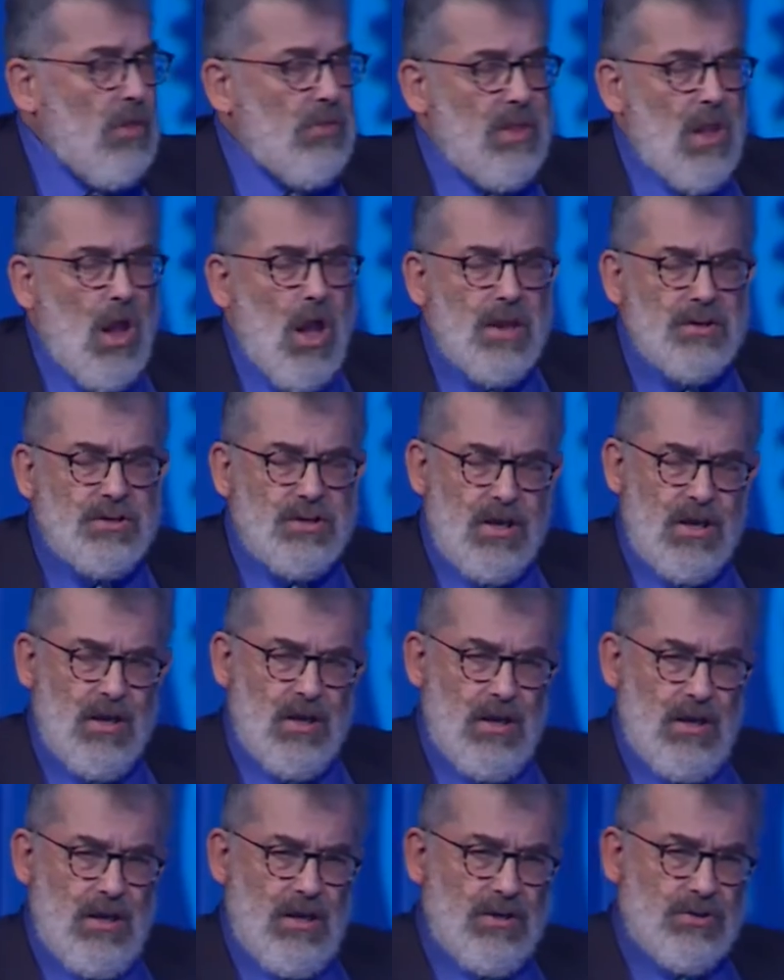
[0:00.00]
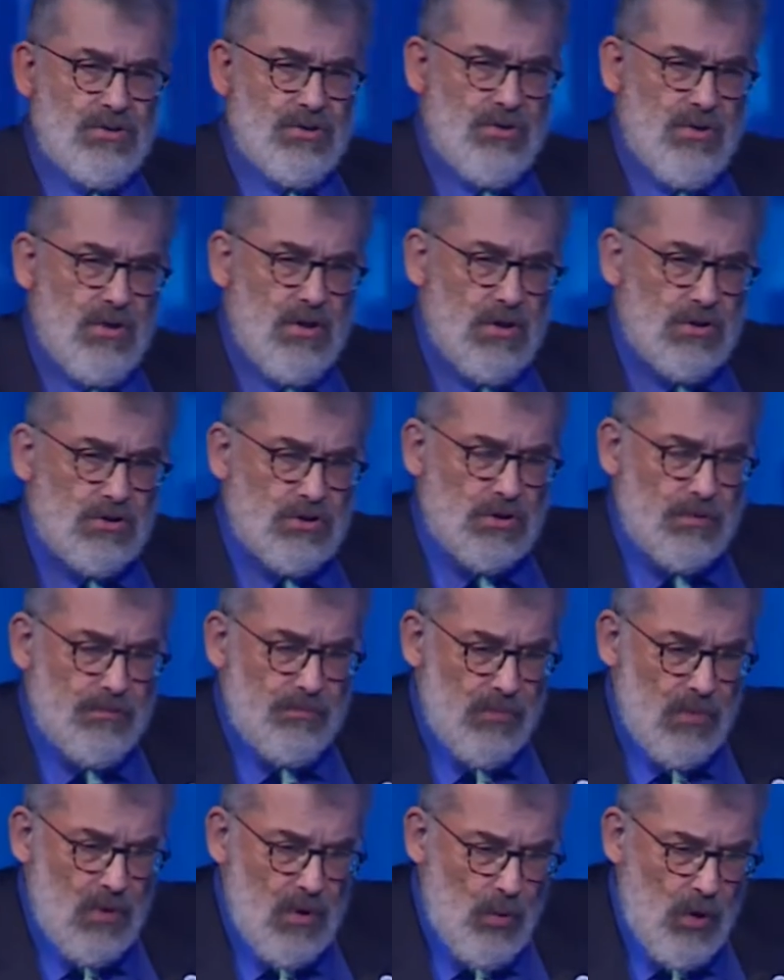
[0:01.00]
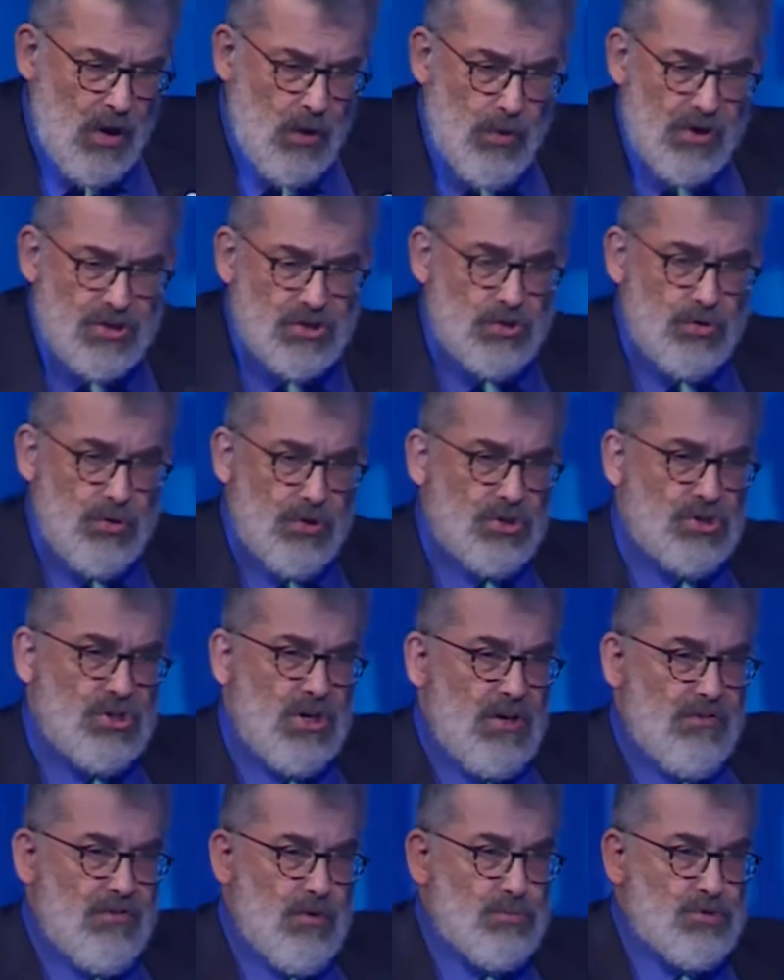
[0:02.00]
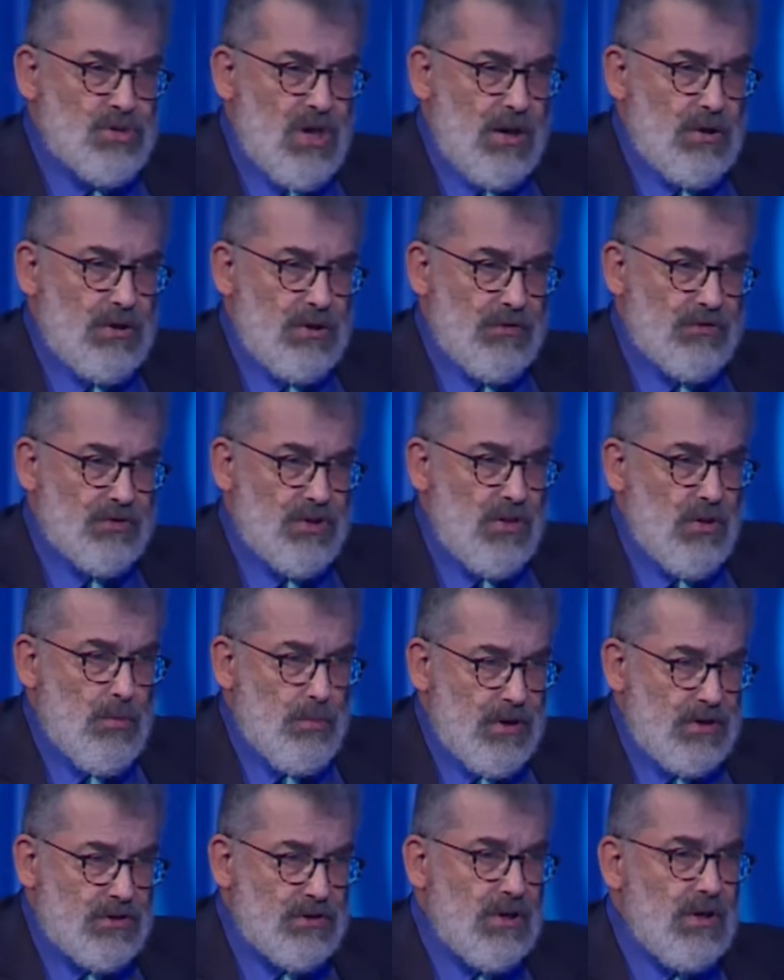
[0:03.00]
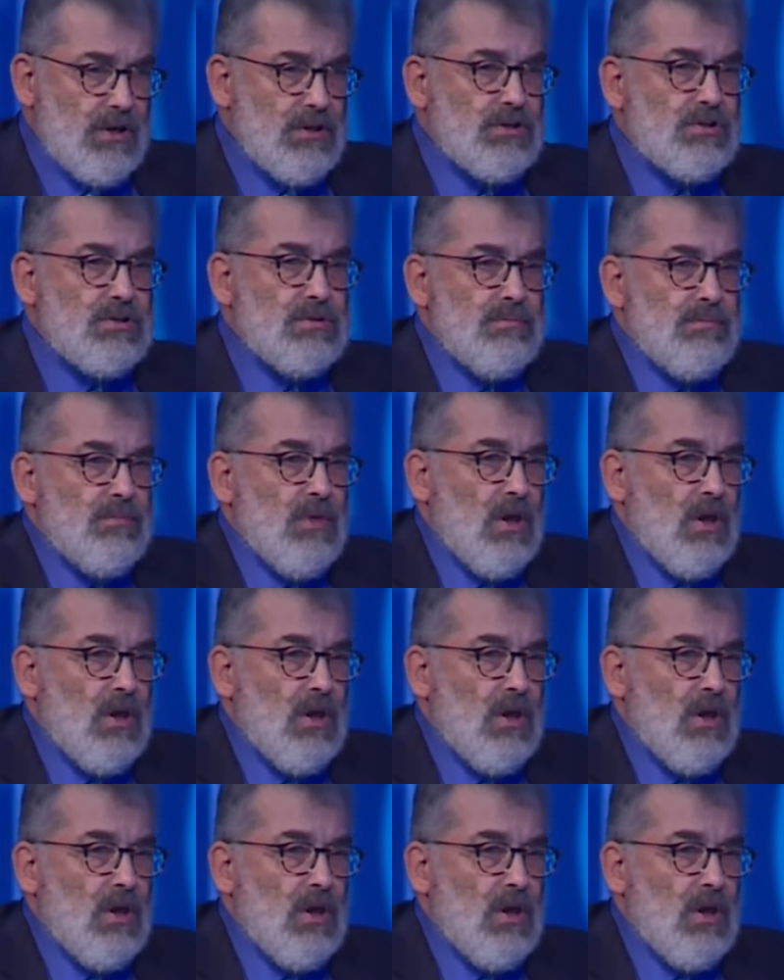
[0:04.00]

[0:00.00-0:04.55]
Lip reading: The idea is that we wish to achieve objectives in the business,